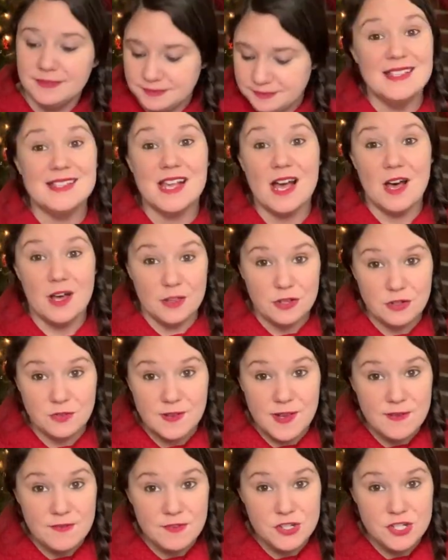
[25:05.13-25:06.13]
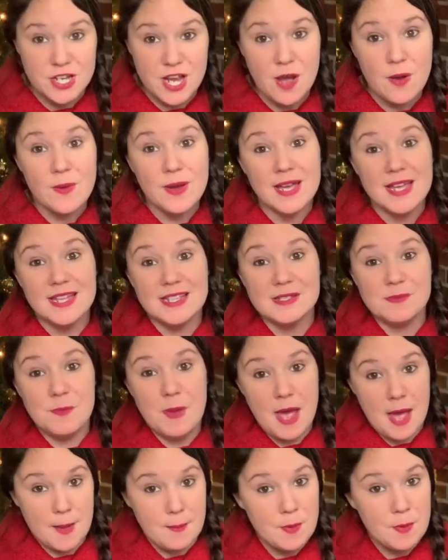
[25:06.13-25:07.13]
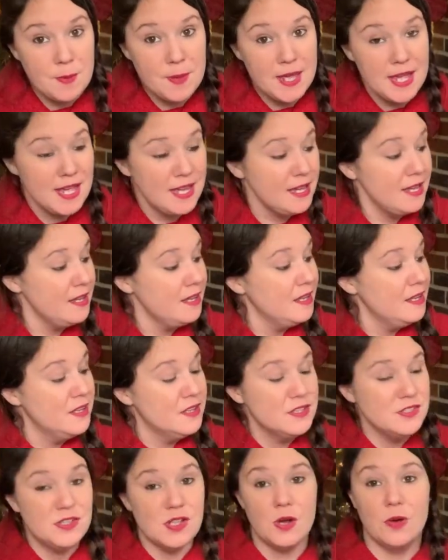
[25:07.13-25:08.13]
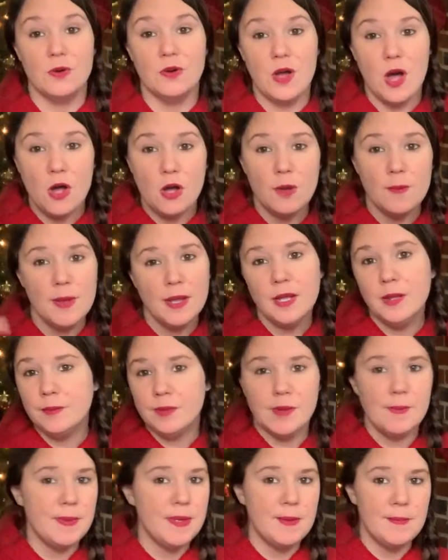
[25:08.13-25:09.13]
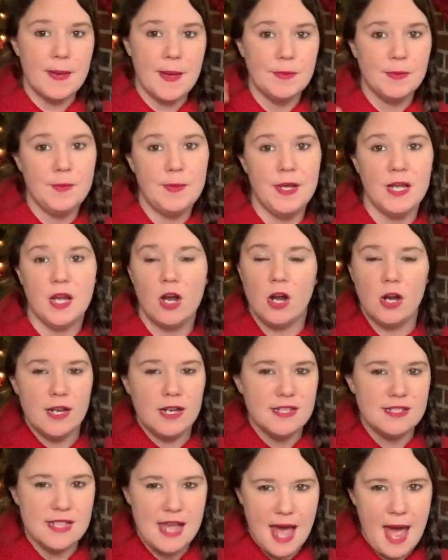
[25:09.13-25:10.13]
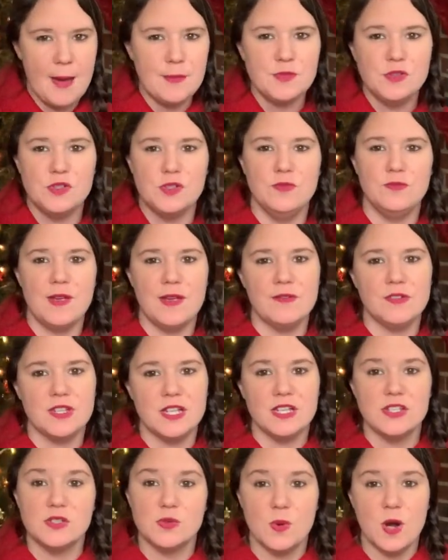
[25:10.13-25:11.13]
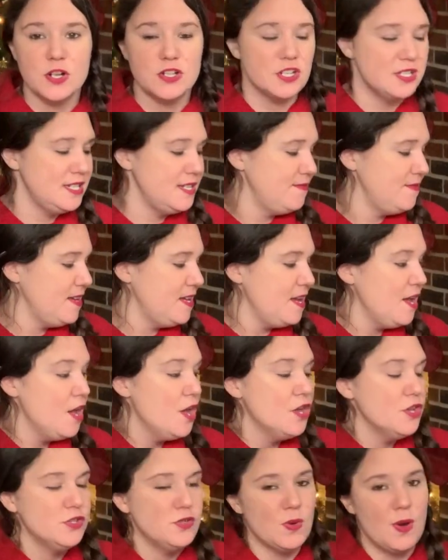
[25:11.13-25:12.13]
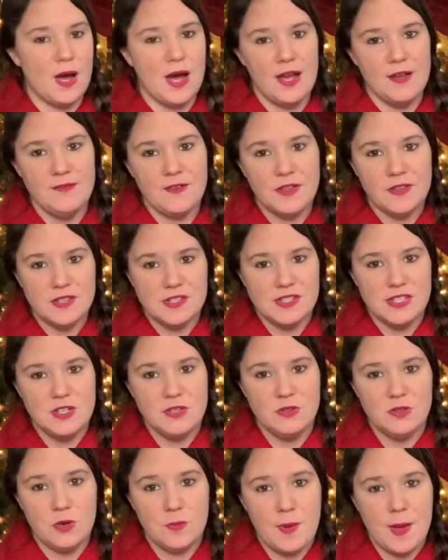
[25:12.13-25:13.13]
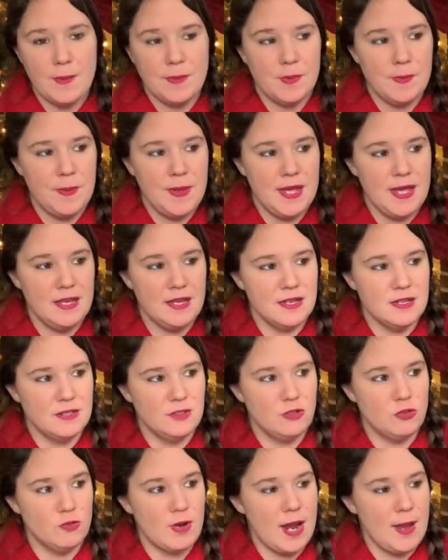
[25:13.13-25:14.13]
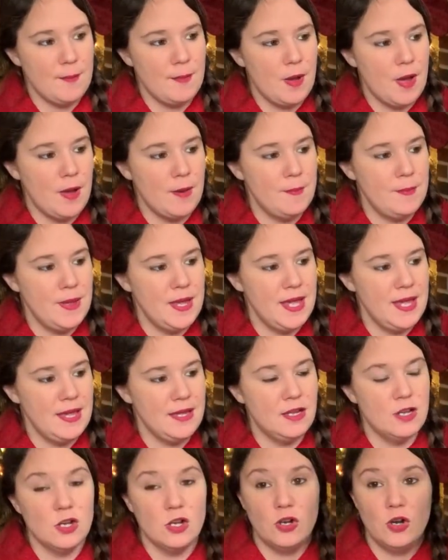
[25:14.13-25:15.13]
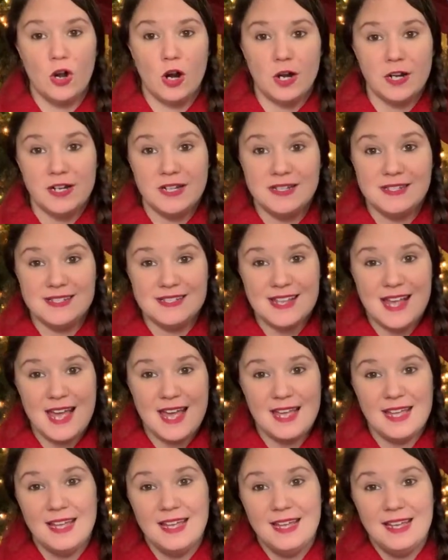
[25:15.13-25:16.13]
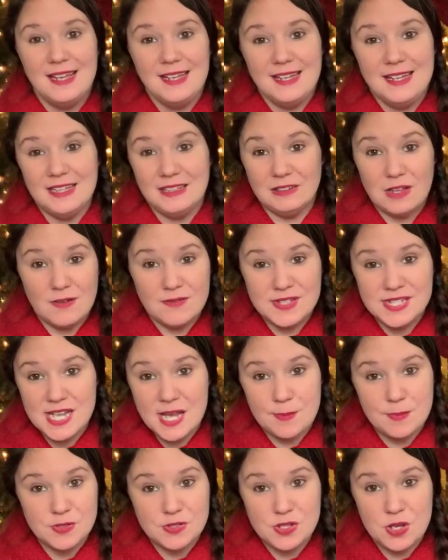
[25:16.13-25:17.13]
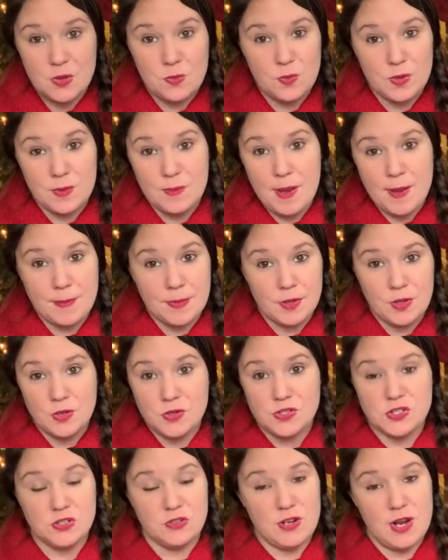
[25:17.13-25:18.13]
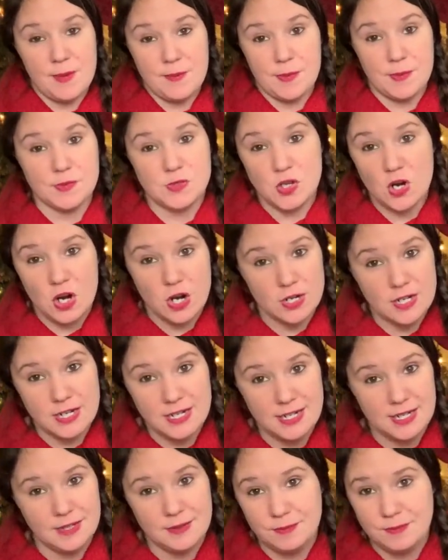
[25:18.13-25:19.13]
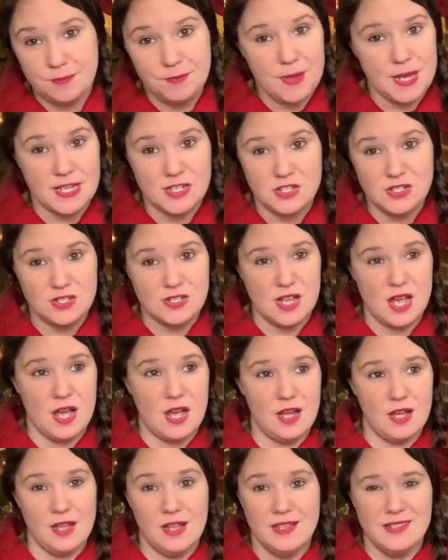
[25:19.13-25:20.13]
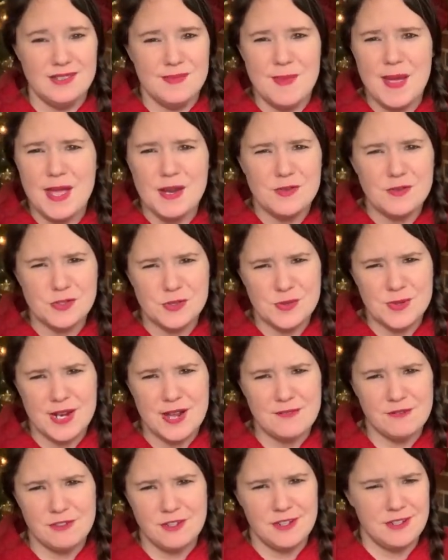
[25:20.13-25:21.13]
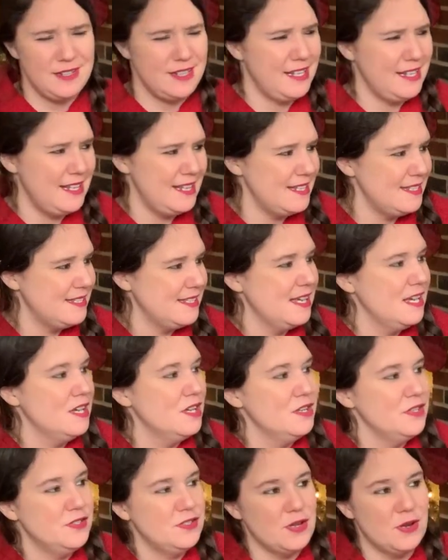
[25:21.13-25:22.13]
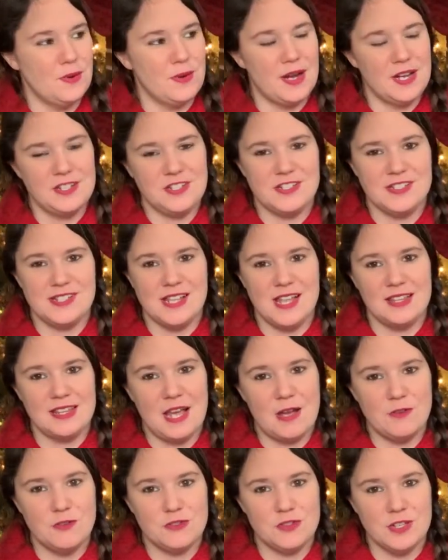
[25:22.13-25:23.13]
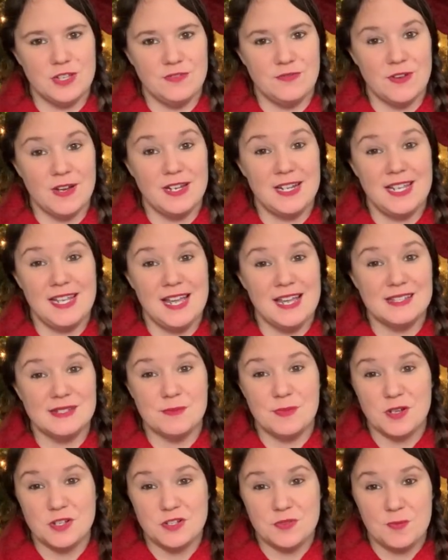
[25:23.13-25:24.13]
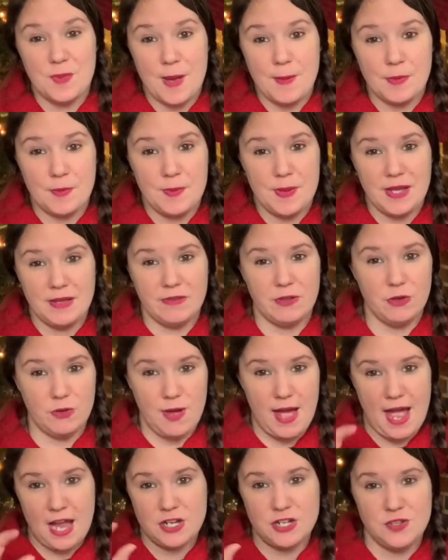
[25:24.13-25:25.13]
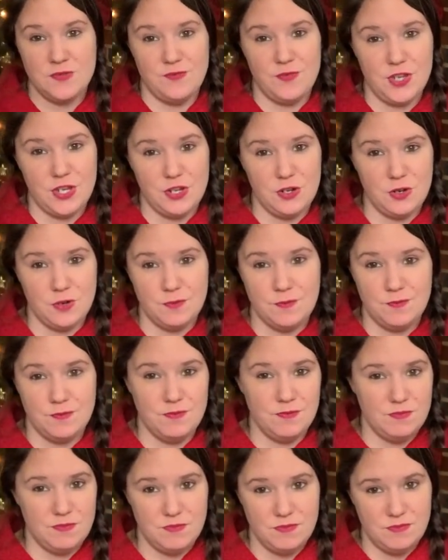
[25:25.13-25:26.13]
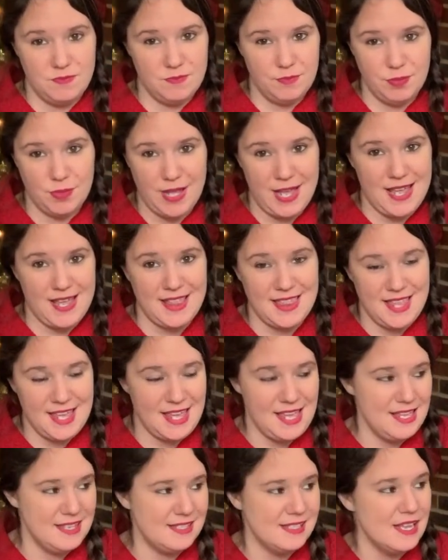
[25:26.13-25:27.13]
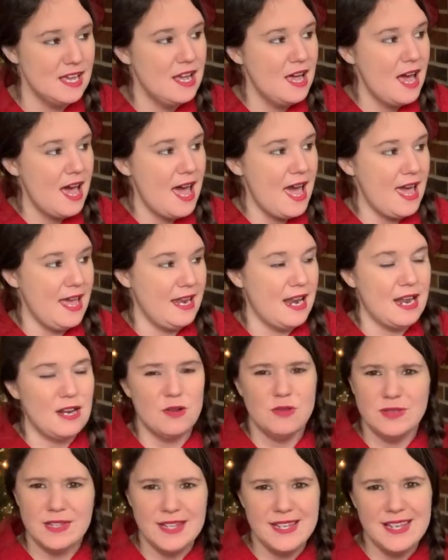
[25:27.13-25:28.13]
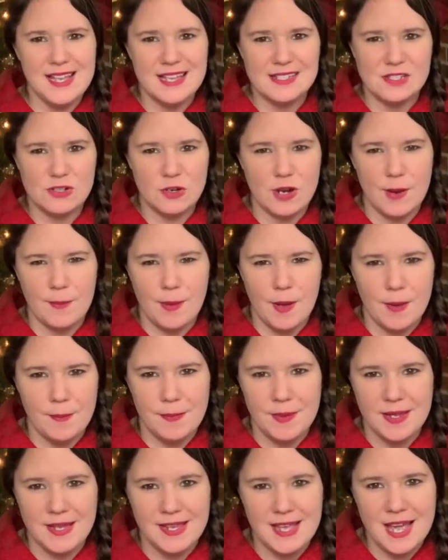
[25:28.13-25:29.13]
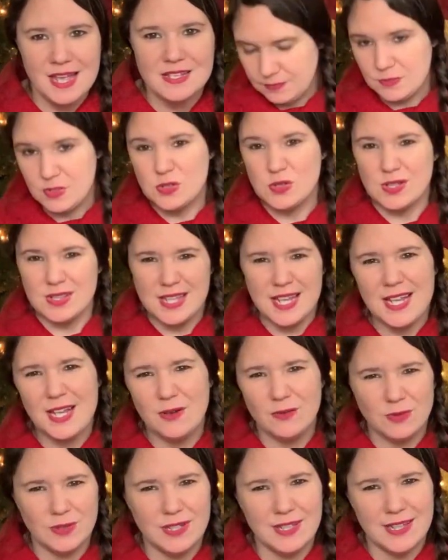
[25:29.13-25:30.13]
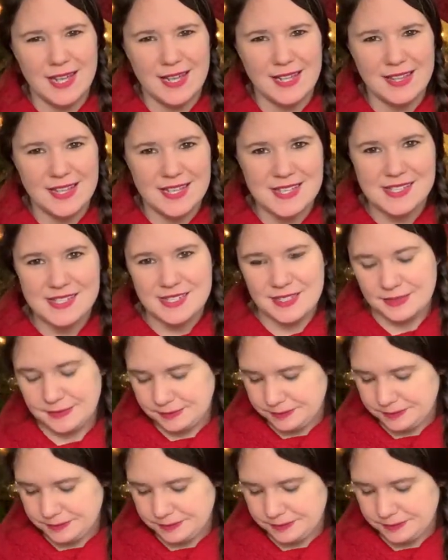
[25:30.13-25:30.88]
His other favorite show is Peppa Pig. So Cocomelon, Blippi, and Peppa Pig are his absolute favorite things to watch on TV. So I found this cute little Peppa Pig Grandpa Pig garden set. He loves the episode where Peppa goes to Grandpa's garden and picks tomatoes or whatever it is. So I just thought that was really fun. He has a bunch of Peppa Pig little action figure play thingies, and I don't think he has a grandpa pig yet, so I think he'll really like this.